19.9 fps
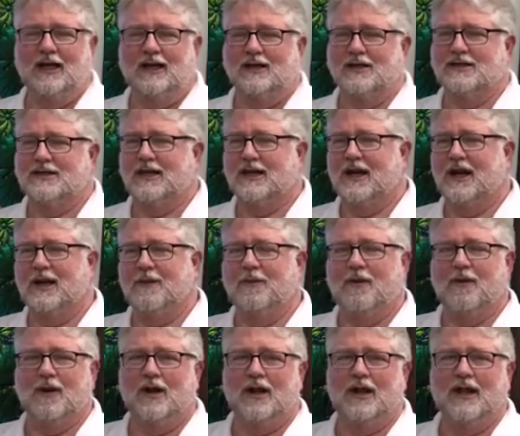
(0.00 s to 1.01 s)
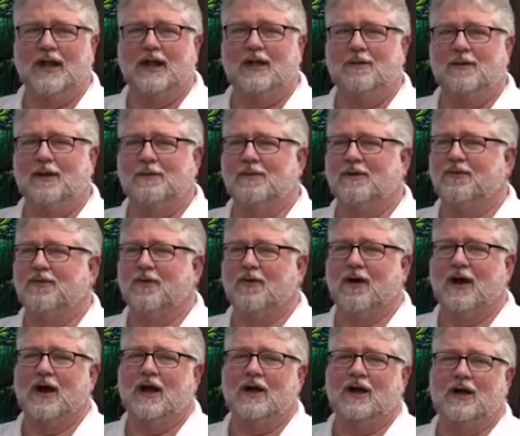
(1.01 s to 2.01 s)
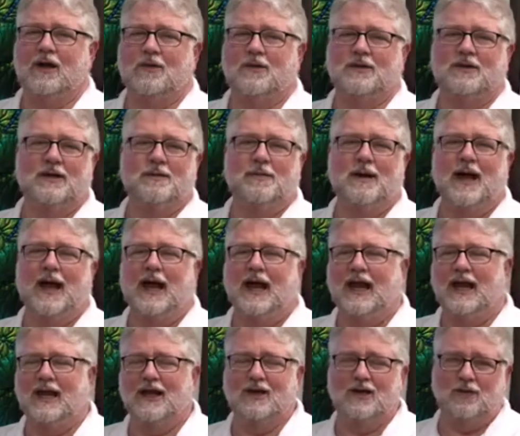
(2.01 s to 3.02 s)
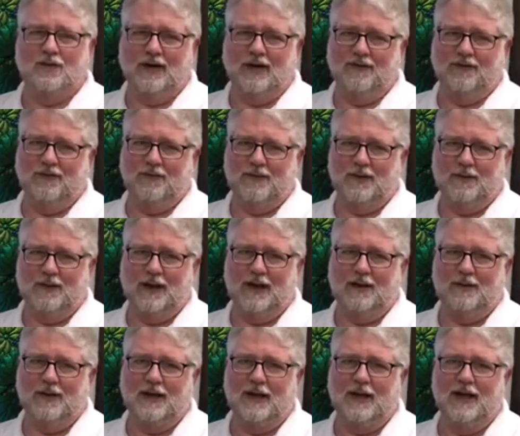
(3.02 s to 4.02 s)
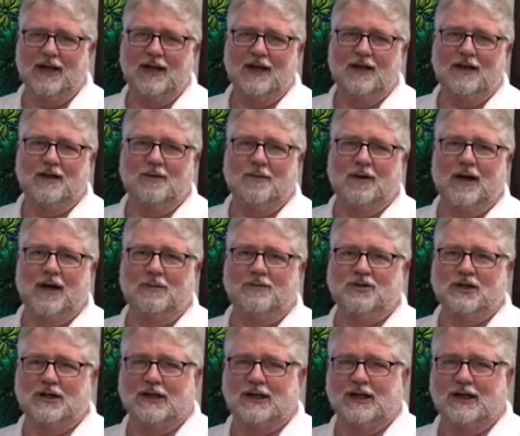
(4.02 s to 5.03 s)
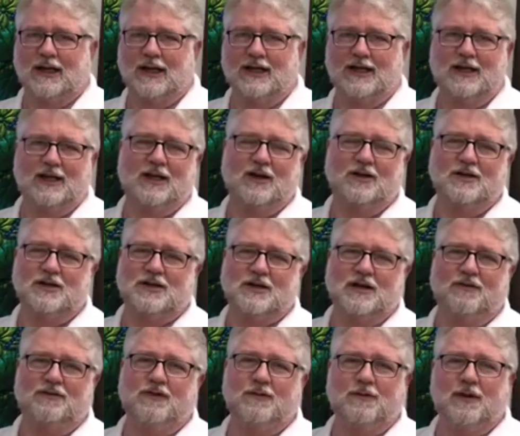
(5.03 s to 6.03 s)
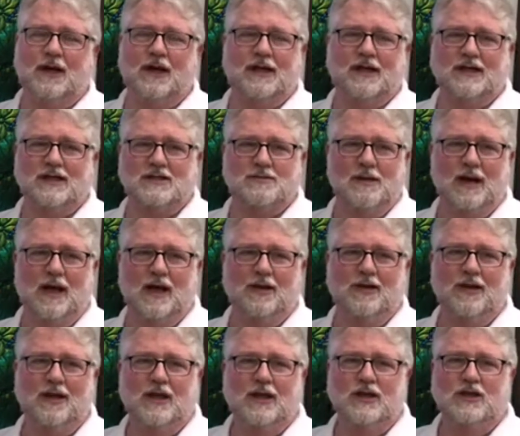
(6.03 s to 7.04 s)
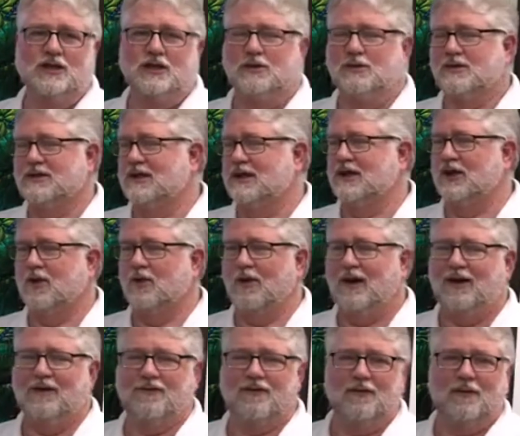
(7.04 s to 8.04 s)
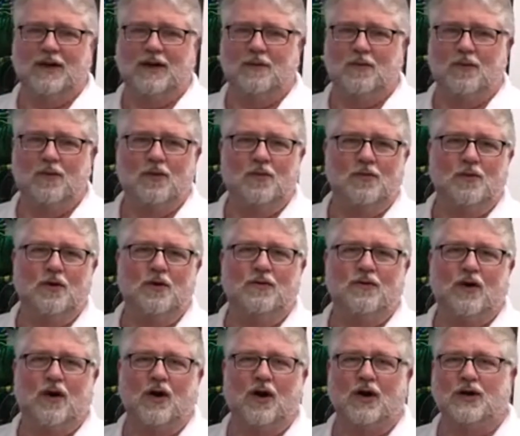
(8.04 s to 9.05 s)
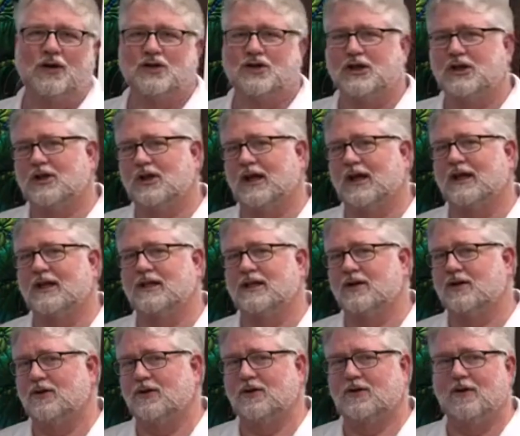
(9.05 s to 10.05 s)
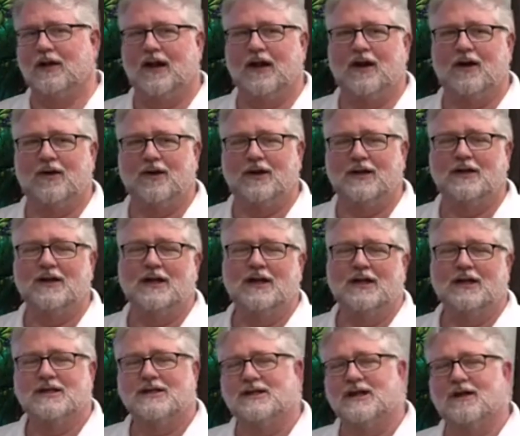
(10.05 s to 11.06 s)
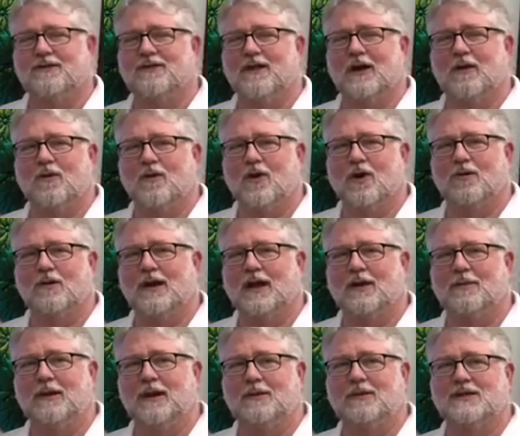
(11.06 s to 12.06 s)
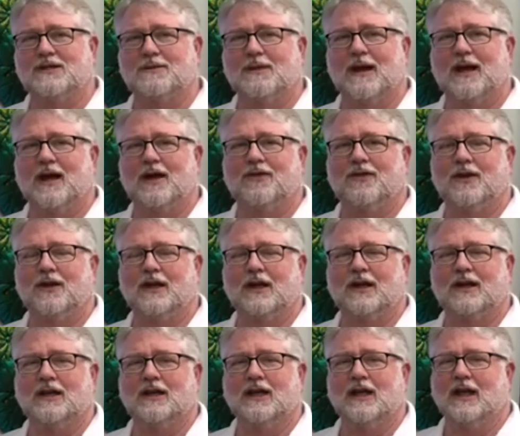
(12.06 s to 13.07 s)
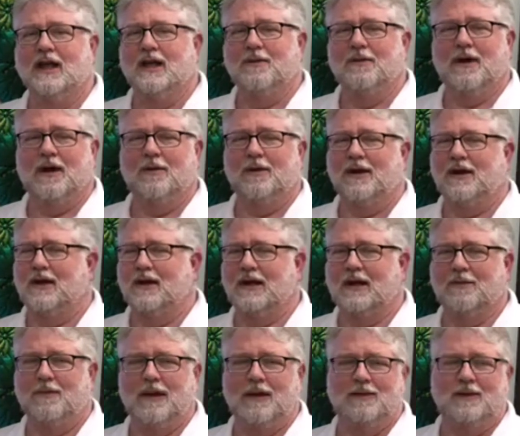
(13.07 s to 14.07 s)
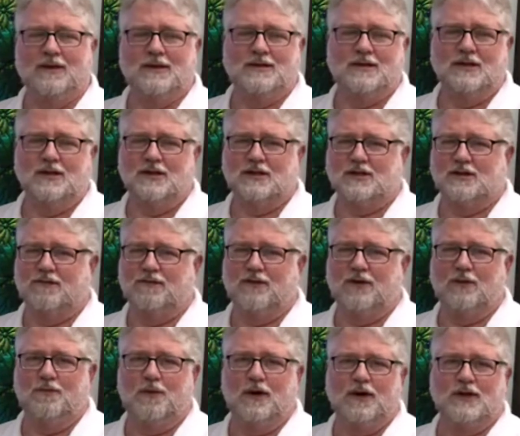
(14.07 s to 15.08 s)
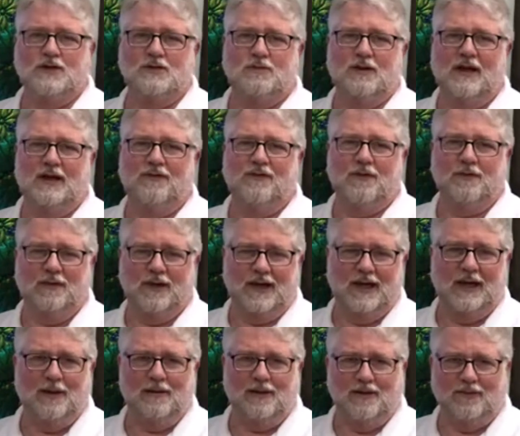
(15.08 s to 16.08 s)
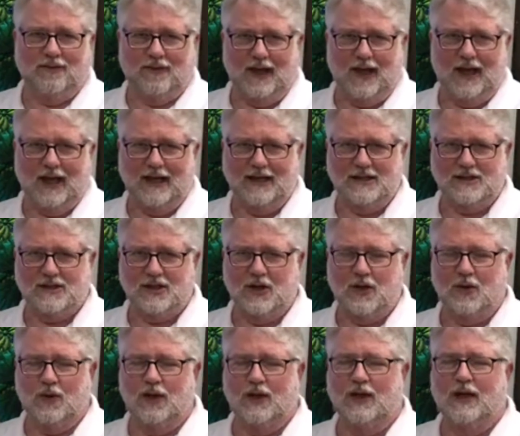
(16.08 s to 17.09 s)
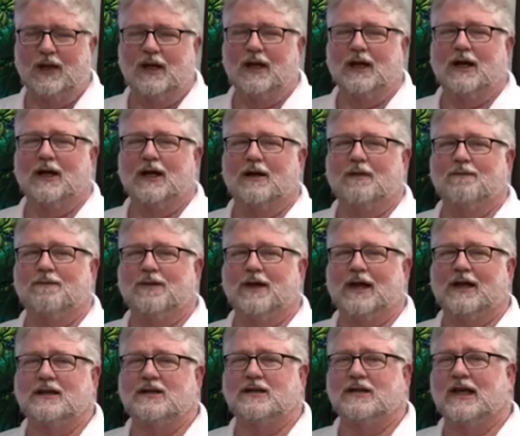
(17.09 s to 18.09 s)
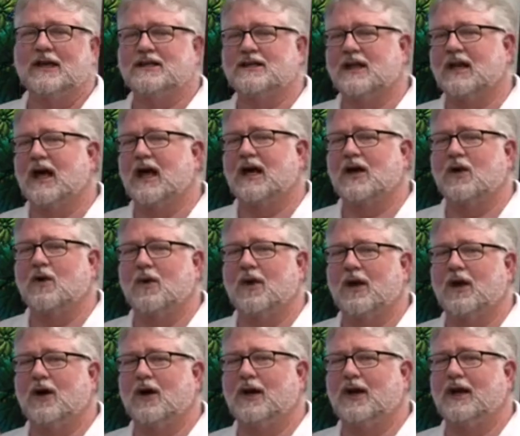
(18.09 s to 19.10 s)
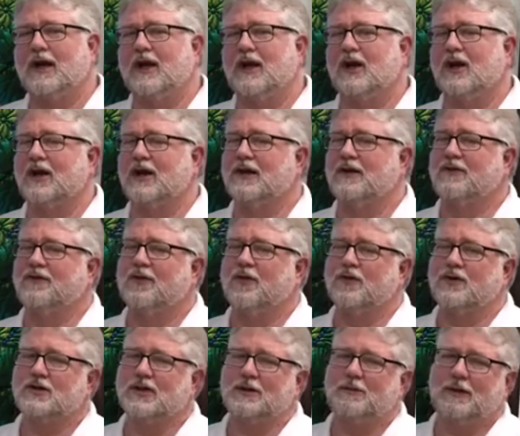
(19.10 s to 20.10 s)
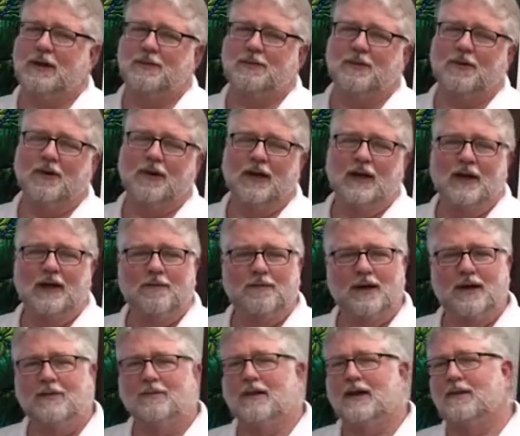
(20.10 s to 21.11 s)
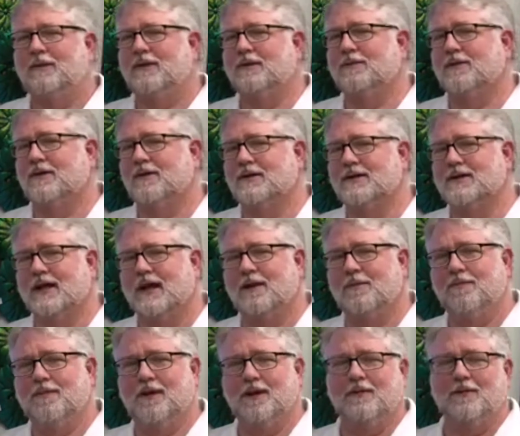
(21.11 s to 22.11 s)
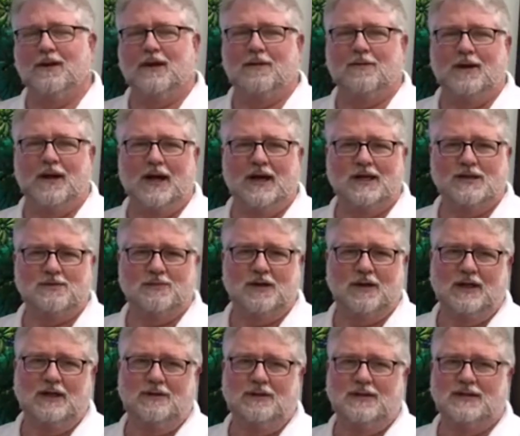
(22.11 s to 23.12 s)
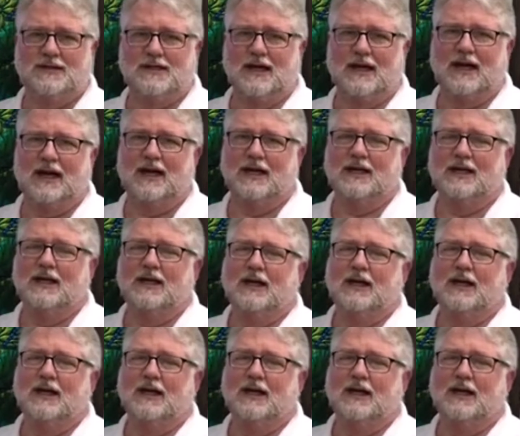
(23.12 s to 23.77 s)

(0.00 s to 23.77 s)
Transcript: set it up on a limb, and before I could almost get my hand away from the baby, the mom chickadee landed there and stuffed a bug in his mouth. She was sitting there waiting for me to move on, and she'd have landed there on the ground and stuffed that worm in that baby's mouth, and probably that baby's just a few bugs away from being able to fly. So that's a lot going on here, and unfortunately people pick baby birds up, put them in a box, bring them inside,